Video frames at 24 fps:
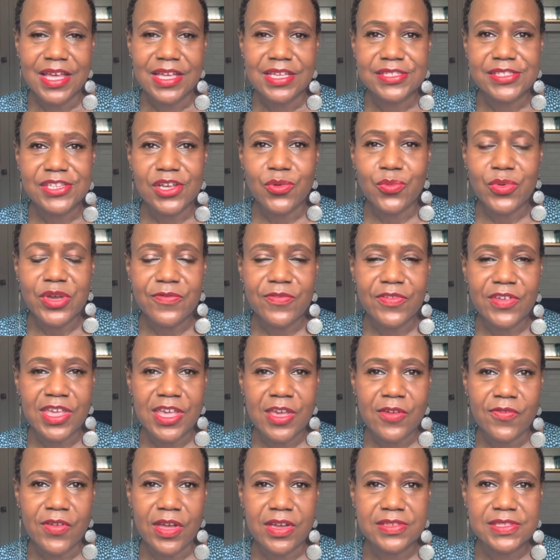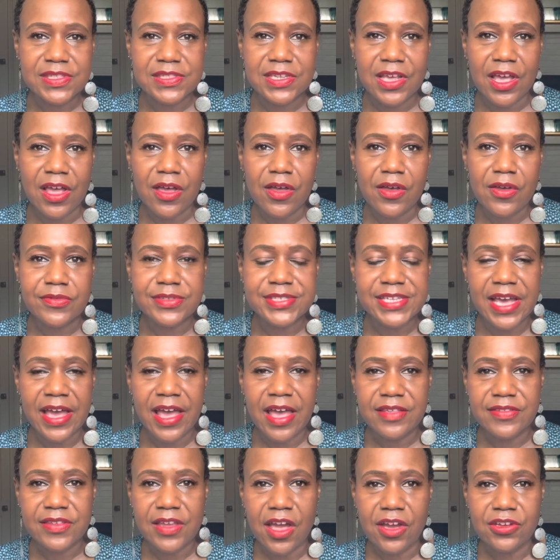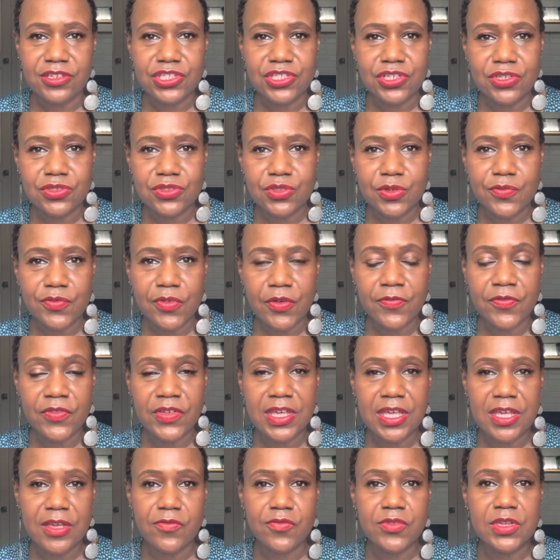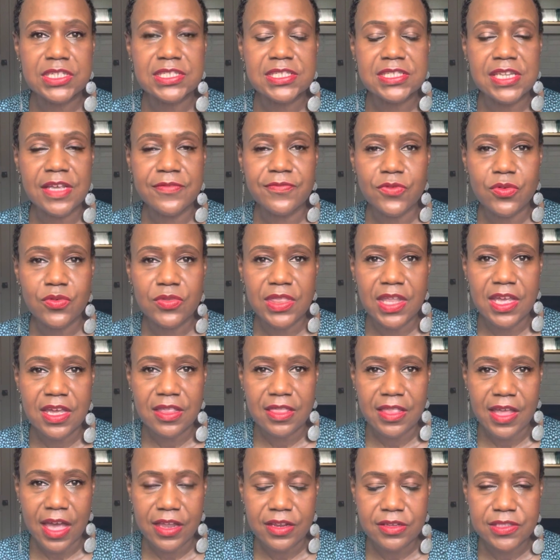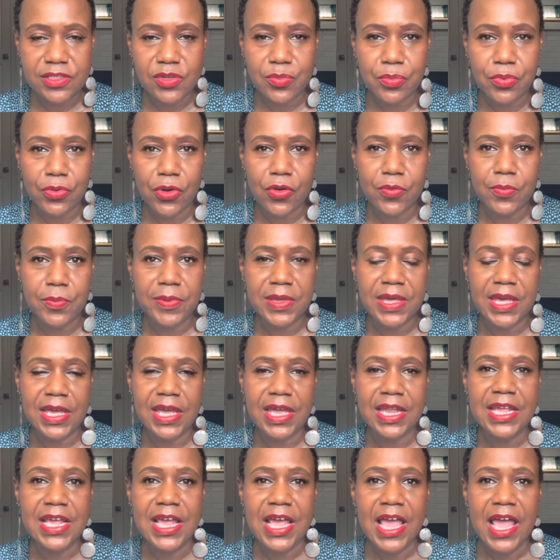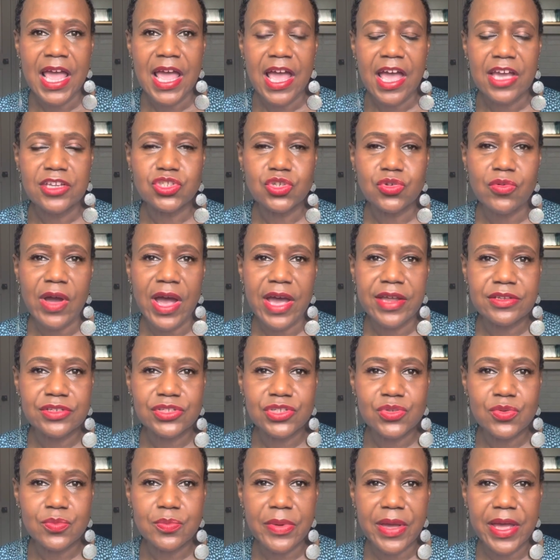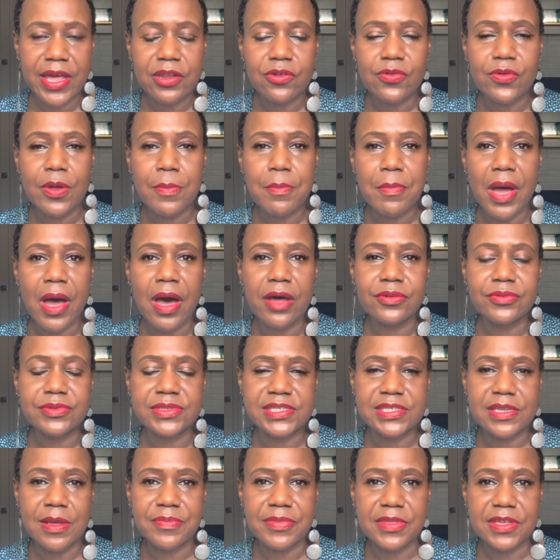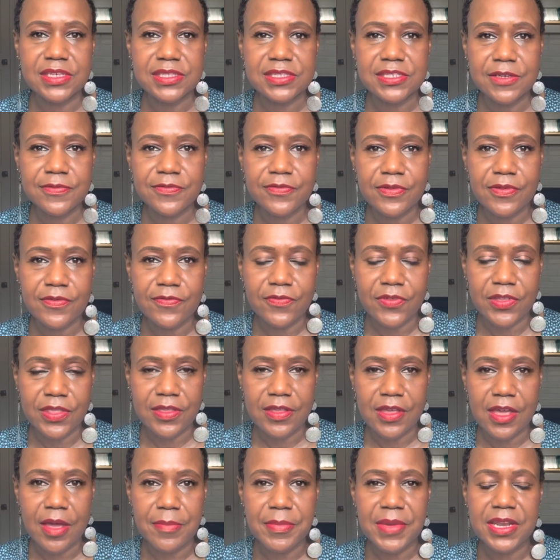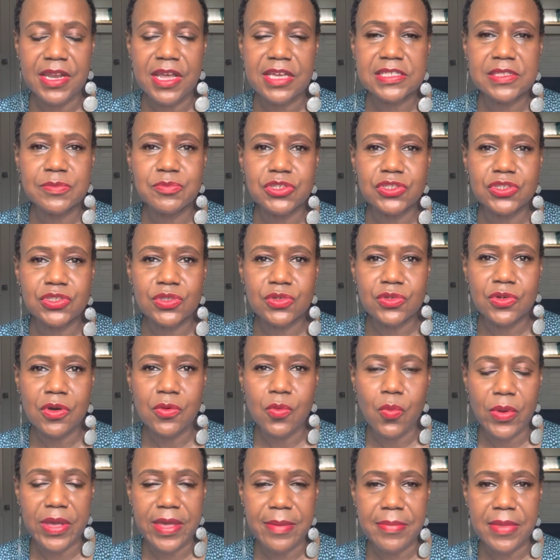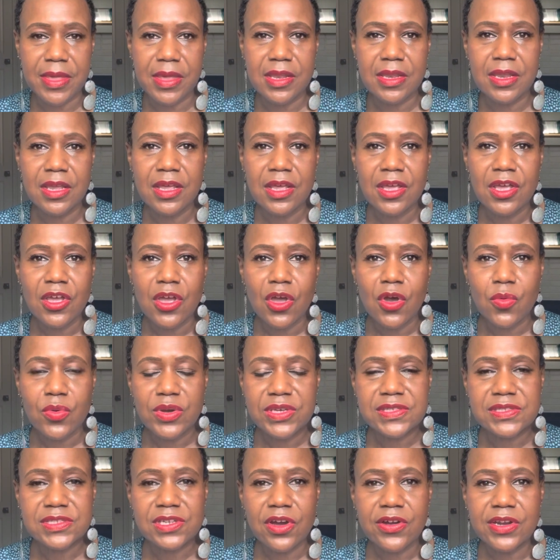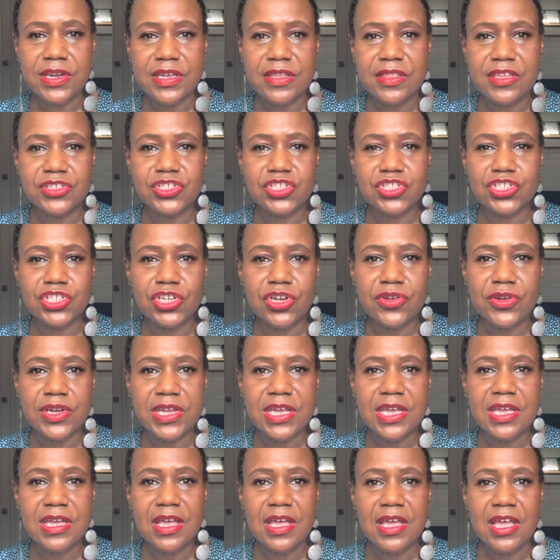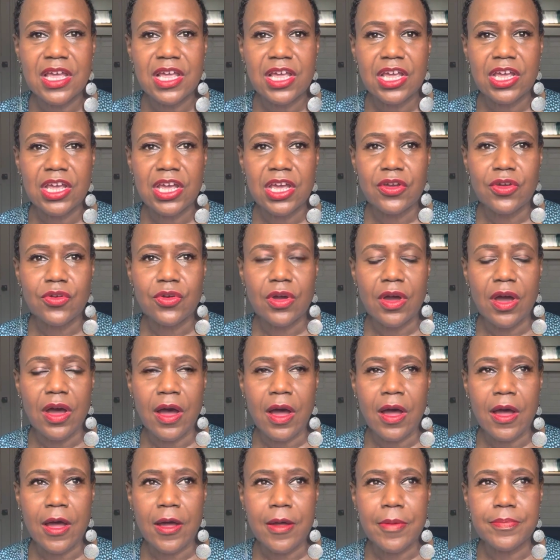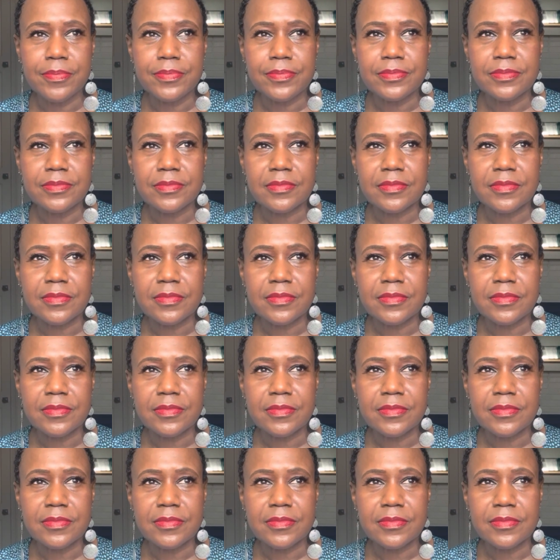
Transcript: So we forgive ourselves, ask our children for forgiveness if you think that is appropriate, and try to do better and model something different for them. And as mature women, we're starting this journey um,